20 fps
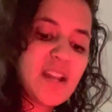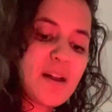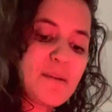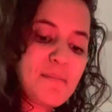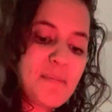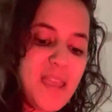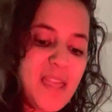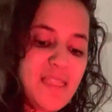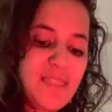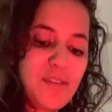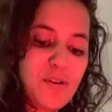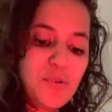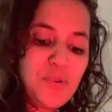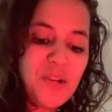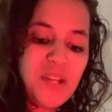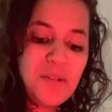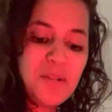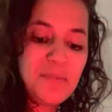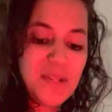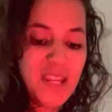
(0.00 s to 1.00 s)
in the
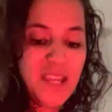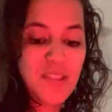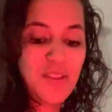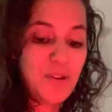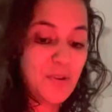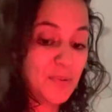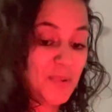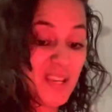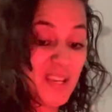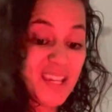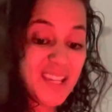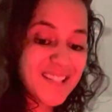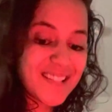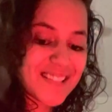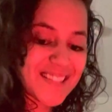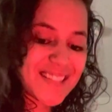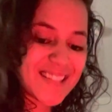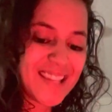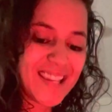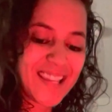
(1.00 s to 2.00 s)
wind beneath your wings.